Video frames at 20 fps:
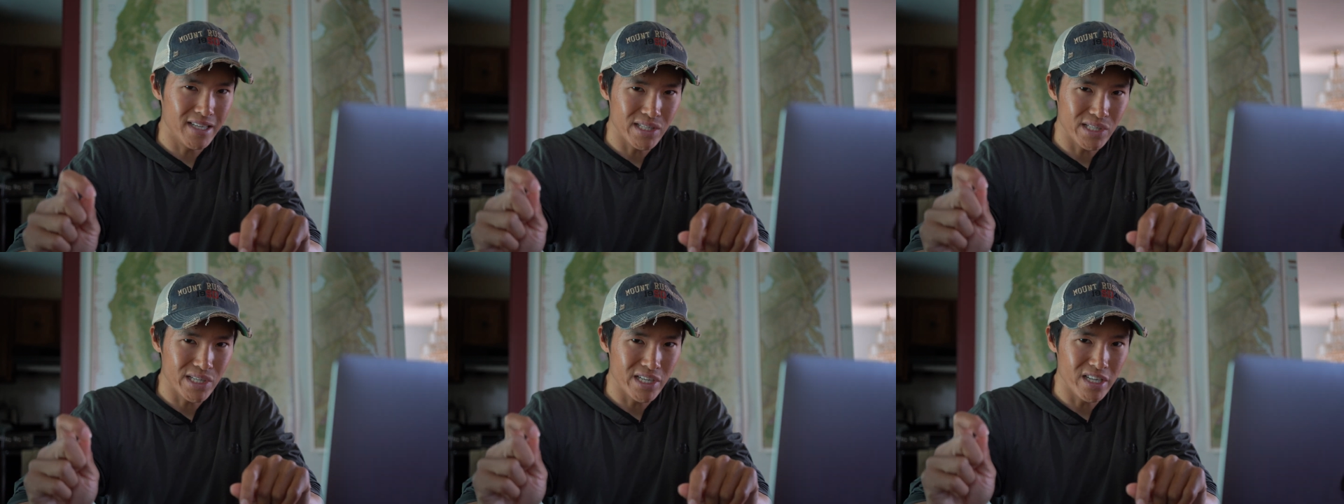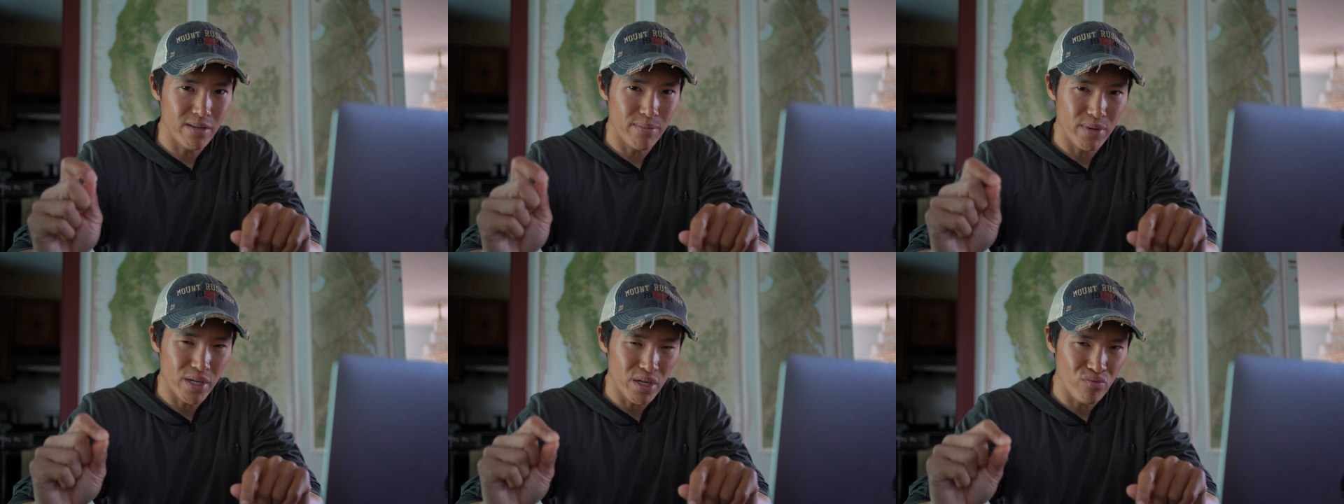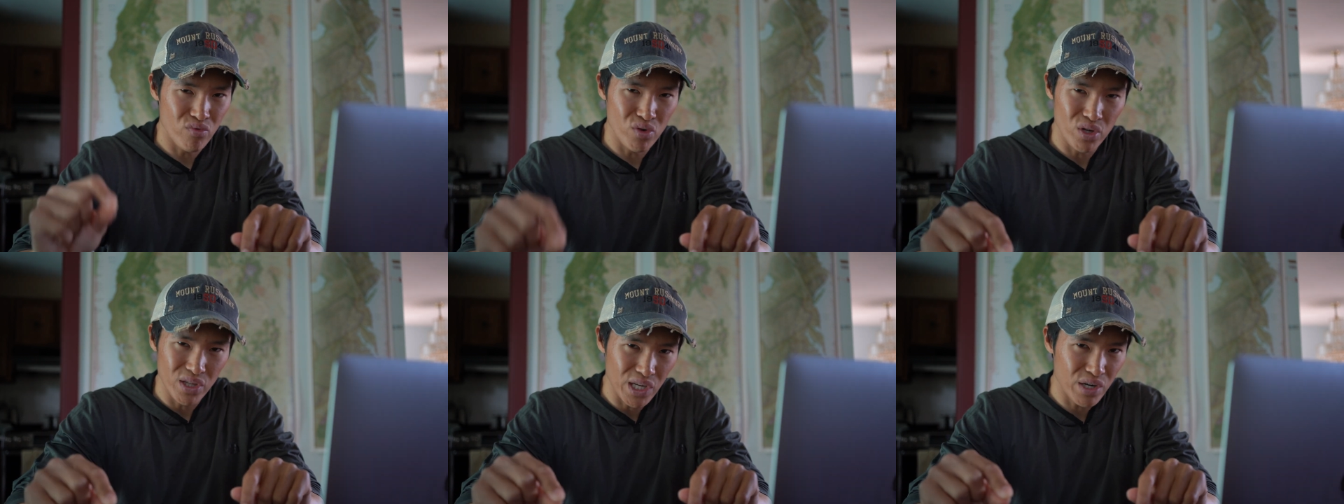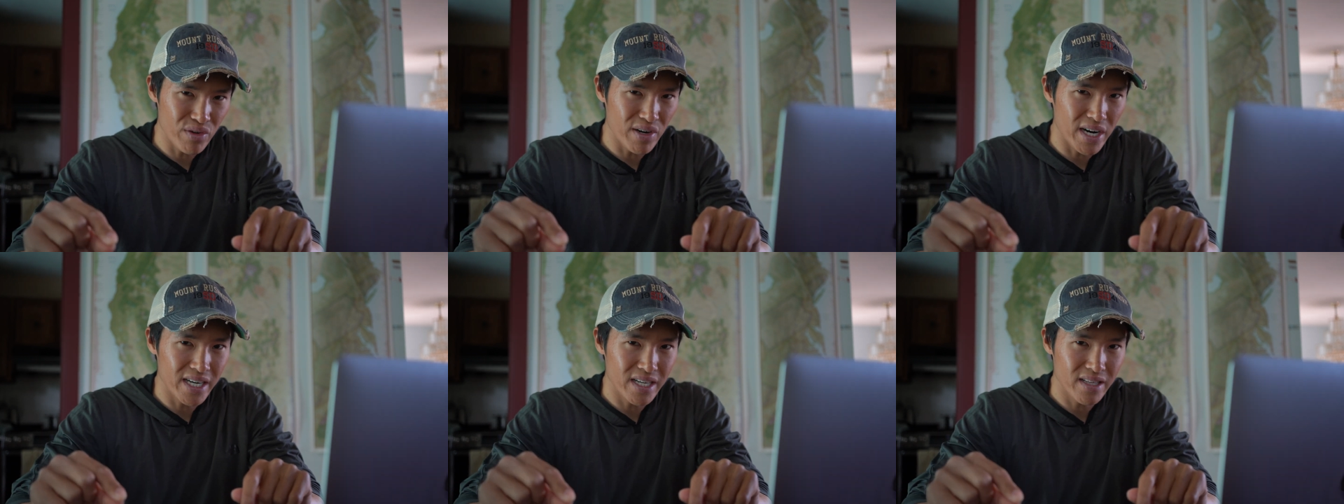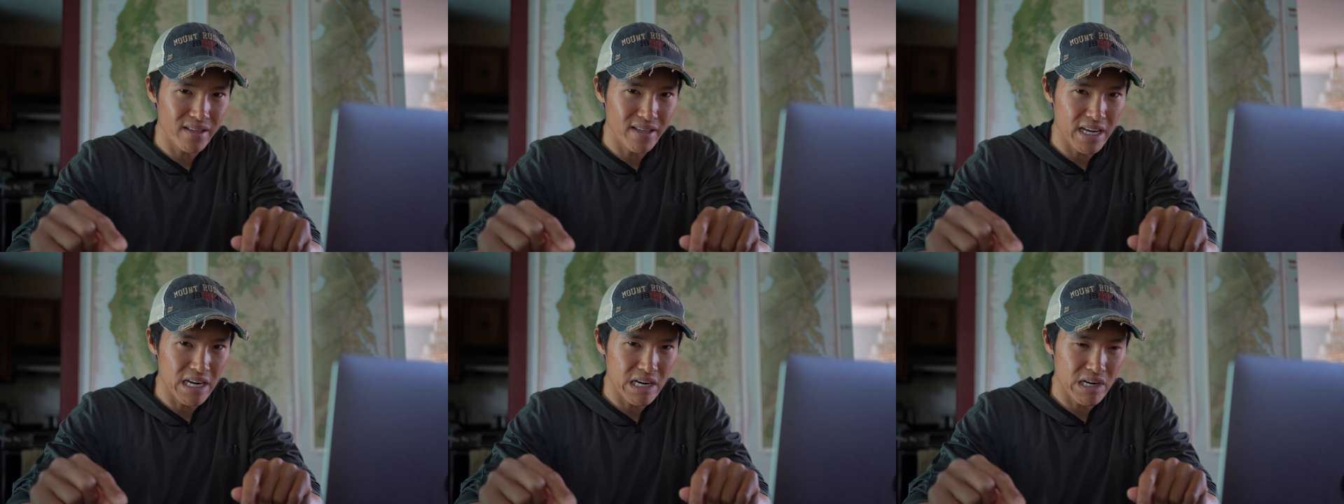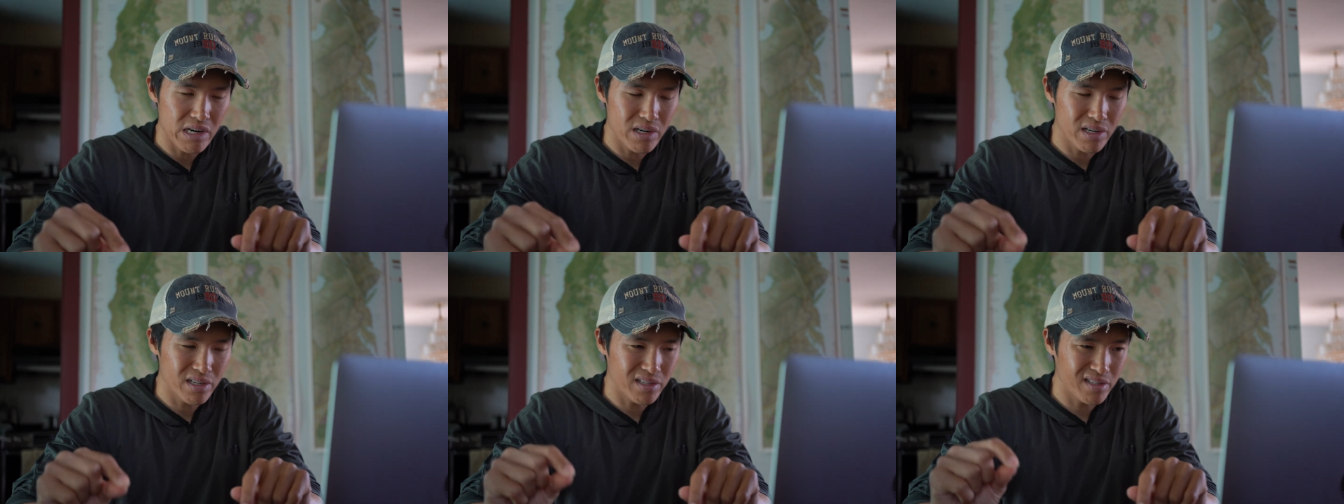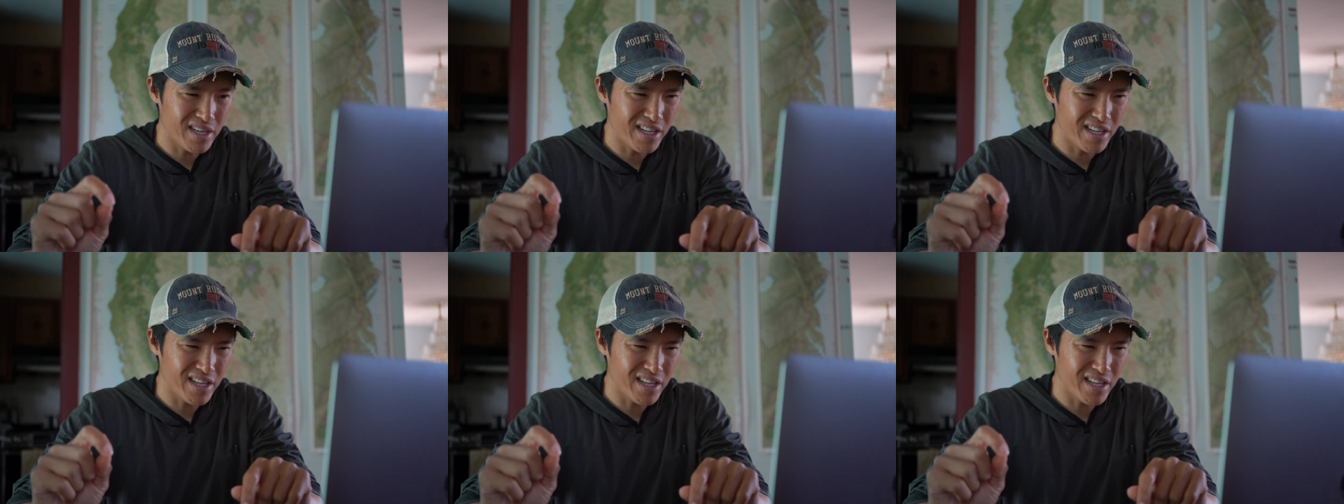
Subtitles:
it's gonna be really crowded there.